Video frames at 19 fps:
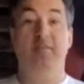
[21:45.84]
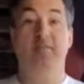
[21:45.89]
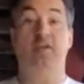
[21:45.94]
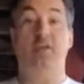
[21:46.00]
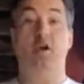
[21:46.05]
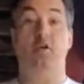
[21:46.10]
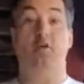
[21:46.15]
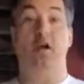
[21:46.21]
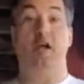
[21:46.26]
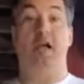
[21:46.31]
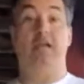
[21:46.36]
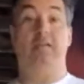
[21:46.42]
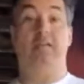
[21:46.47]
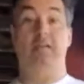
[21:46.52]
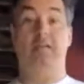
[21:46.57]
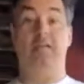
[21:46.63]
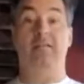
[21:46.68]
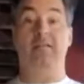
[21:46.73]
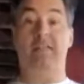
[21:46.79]
So
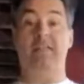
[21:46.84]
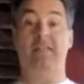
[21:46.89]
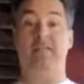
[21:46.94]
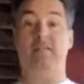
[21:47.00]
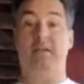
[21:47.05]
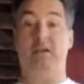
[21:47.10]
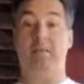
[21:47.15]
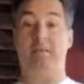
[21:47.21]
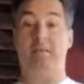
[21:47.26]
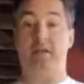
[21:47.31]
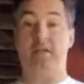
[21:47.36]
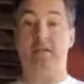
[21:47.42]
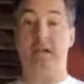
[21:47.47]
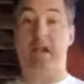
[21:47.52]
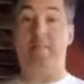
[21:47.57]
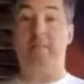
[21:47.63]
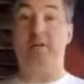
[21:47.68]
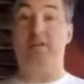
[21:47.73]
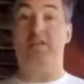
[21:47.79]
thank you very
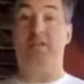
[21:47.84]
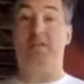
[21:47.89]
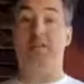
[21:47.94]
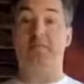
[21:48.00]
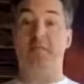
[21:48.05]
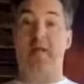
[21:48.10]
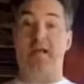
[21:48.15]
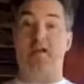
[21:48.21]
much. I'm going to turn this